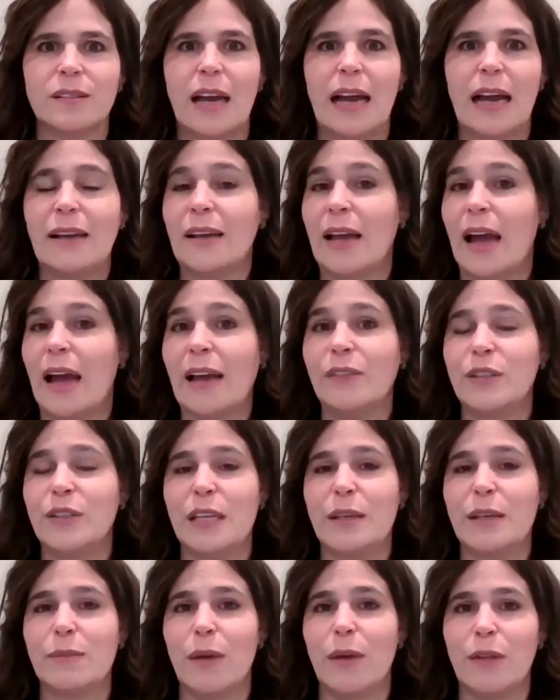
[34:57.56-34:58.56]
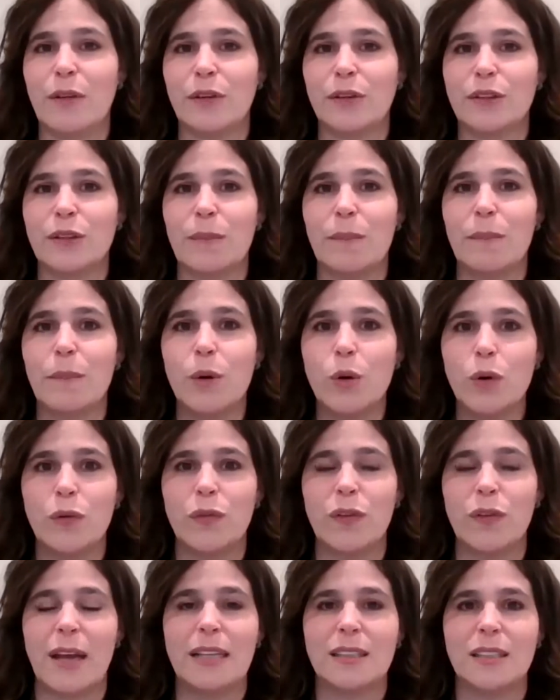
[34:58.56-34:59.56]
I've seen mothers
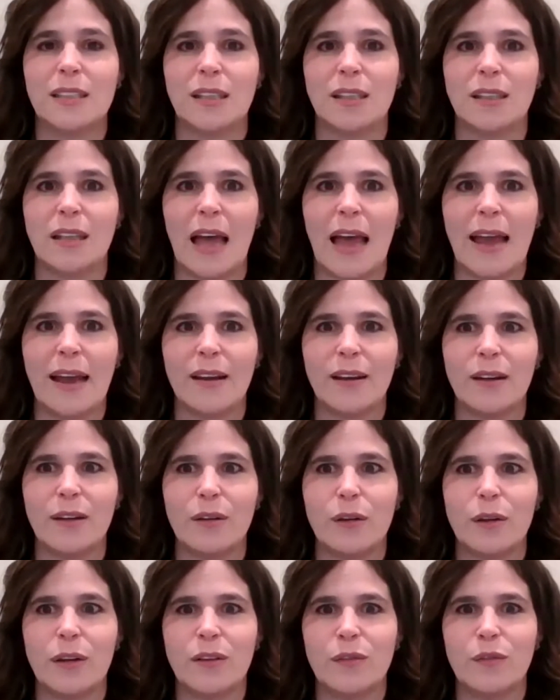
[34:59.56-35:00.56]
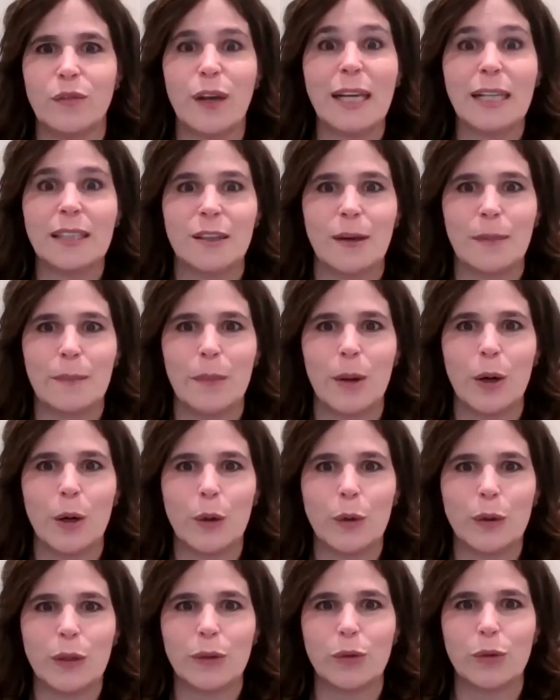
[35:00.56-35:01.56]
move into like victim
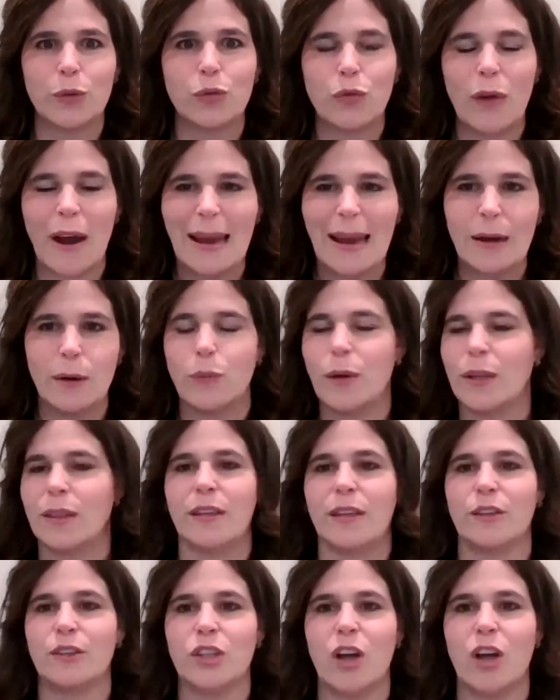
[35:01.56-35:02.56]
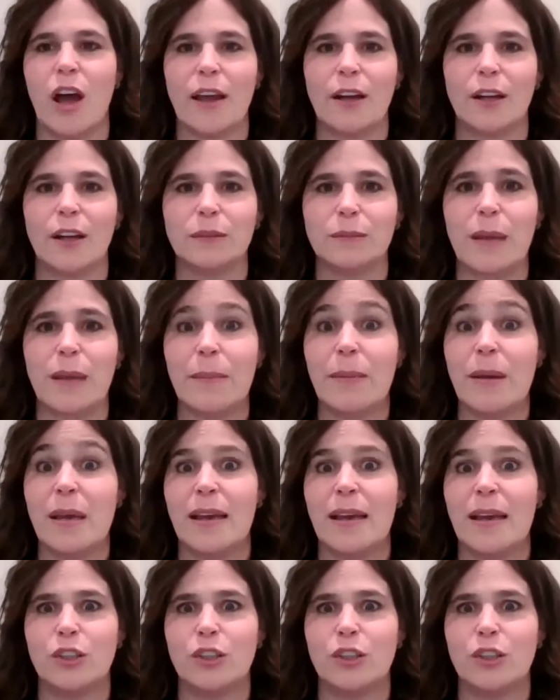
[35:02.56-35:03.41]
mode right with their child. Maybe